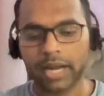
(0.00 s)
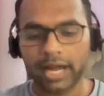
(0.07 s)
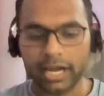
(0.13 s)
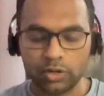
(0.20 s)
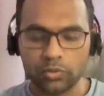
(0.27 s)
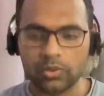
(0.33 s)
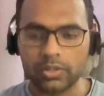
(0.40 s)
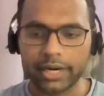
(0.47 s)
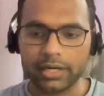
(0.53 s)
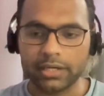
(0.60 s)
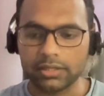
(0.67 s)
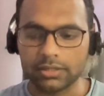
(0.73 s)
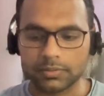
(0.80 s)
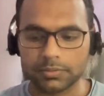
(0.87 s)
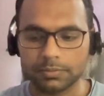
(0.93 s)
I do kind
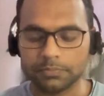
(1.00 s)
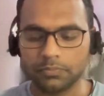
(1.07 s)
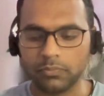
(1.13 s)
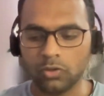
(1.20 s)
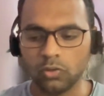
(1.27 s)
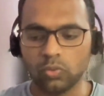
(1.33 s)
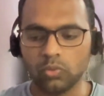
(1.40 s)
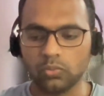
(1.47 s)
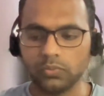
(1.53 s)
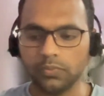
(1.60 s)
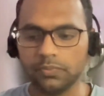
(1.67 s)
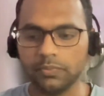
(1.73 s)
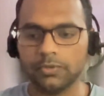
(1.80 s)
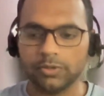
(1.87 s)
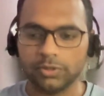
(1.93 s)
of do.
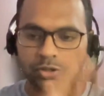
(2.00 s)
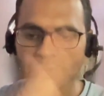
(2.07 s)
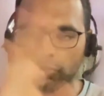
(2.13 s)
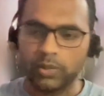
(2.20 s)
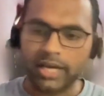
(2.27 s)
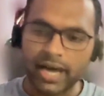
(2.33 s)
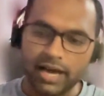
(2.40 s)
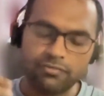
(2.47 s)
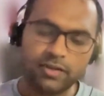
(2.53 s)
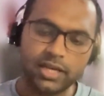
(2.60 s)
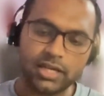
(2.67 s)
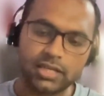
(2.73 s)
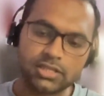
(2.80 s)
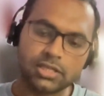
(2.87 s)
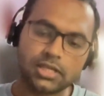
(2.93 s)
So we have
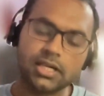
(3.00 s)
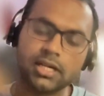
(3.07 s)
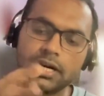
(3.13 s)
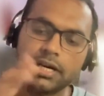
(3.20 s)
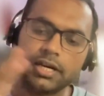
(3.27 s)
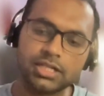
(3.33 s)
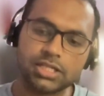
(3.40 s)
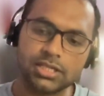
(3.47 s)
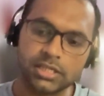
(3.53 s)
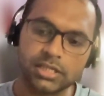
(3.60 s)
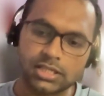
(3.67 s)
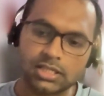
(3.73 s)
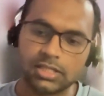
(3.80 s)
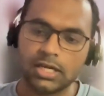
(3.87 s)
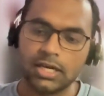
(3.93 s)
like certain
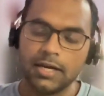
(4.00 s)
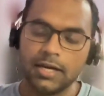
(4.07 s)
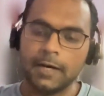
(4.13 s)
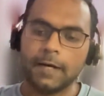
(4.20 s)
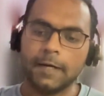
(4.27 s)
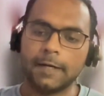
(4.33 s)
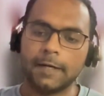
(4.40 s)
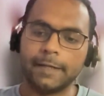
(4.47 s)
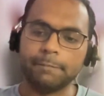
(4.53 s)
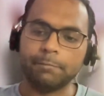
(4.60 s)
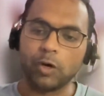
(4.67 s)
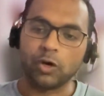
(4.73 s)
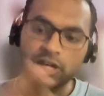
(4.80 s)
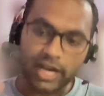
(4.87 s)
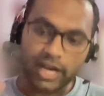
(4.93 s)
conditions
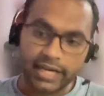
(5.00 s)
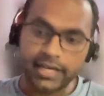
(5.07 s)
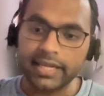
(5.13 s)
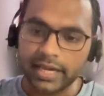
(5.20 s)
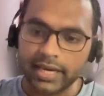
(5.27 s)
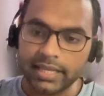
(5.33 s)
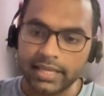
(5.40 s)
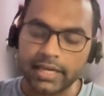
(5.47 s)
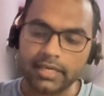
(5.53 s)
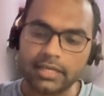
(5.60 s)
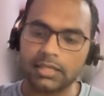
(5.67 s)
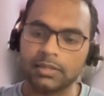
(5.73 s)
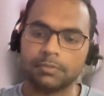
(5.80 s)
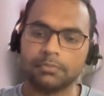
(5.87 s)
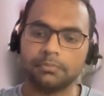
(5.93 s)
or criteria that a